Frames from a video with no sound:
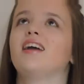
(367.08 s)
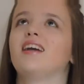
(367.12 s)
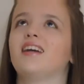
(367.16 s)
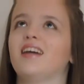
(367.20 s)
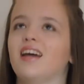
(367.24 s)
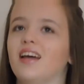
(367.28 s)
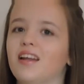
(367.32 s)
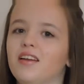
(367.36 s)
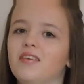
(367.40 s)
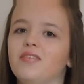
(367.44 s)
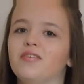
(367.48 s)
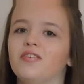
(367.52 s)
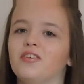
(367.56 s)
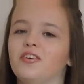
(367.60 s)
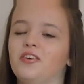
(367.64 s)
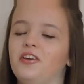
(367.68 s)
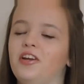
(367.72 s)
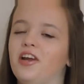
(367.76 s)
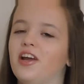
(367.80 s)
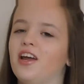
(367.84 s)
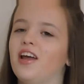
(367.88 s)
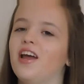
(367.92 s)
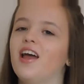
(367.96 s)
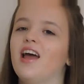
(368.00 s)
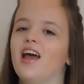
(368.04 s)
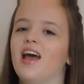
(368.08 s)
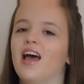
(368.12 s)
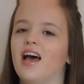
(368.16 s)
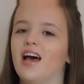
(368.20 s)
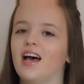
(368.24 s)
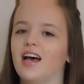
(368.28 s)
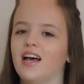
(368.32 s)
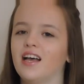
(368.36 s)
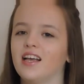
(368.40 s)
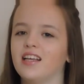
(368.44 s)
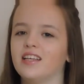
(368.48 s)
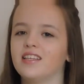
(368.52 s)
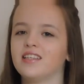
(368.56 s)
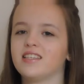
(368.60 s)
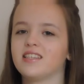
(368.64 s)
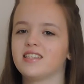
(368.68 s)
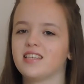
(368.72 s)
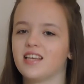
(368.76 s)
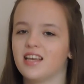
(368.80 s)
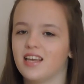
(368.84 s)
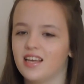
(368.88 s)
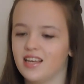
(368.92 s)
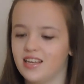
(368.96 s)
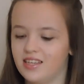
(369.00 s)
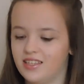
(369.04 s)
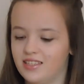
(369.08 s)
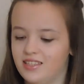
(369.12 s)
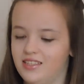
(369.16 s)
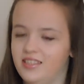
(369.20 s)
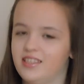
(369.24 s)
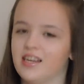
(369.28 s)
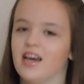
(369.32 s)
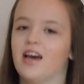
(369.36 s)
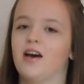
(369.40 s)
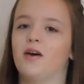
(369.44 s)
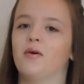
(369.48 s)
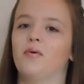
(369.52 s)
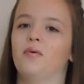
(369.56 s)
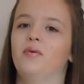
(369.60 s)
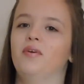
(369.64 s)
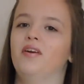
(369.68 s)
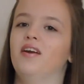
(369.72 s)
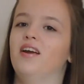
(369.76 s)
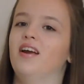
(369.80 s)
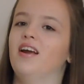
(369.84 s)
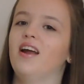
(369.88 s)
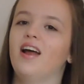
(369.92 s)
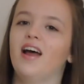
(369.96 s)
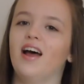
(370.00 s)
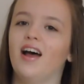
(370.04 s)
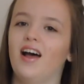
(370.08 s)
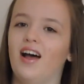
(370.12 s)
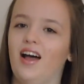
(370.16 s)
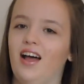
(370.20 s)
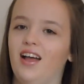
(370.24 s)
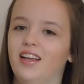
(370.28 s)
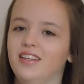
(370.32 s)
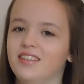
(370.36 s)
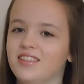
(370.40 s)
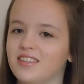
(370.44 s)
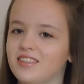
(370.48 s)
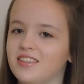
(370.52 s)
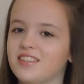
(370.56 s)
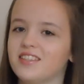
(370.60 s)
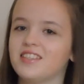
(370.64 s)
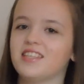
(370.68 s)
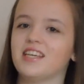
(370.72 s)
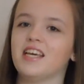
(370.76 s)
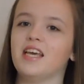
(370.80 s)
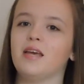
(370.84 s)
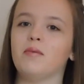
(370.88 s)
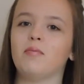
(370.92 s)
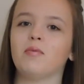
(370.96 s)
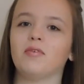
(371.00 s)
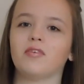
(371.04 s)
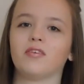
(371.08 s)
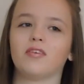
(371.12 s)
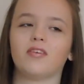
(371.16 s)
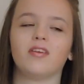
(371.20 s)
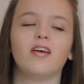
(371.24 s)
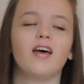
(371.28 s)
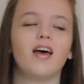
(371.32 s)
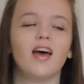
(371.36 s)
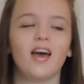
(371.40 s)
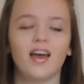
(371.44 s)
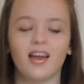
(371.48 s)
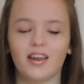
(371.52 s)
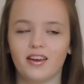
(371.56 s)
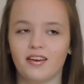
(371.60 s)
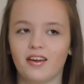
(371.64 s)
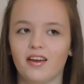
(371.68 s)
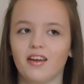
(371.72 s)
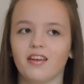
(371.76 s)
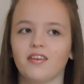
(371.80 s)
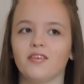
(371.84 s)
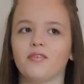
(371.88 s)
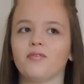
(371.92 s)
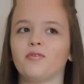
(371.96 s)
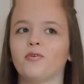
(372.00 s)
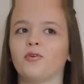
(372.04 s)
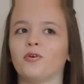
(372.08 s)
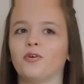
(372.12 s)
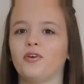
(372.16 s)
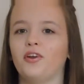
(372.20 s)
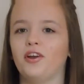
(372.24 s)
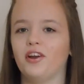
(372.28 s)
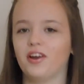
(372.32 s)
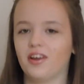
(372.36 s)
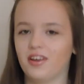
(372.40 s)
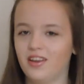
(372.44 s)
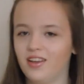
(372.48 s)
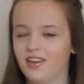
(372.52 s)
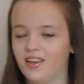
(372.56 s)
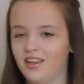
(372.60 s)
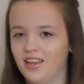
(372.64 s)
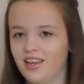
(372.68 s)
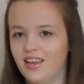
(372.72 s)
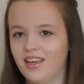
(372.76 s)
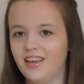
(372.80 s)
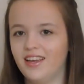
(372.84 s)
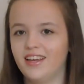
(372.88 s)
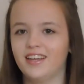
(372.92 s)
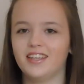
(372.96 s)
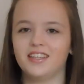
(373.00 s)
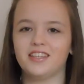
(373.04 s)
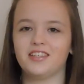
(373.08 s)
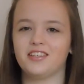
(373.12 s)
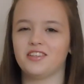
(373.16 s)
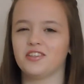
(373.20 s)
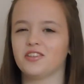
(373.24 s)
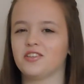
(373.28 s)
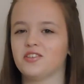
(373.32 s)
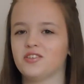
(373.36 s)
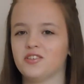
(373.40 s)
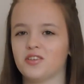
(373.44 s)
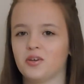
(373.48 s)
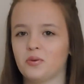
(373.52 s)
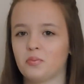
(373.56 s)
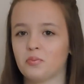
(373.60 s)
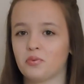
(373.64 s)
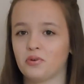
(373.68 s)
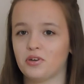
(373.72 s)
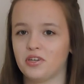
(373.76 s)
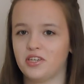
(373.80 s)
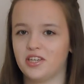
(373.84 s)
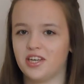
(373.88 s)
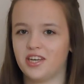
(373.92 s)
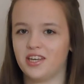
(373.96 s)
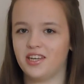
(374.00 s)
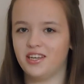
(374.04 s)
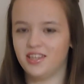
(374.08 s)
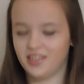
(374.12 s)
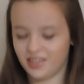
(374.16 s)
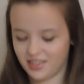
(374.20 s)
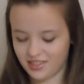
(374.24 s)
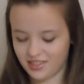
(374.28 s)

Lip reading: California, hands down. Hands on the table, California. It's just so pretty.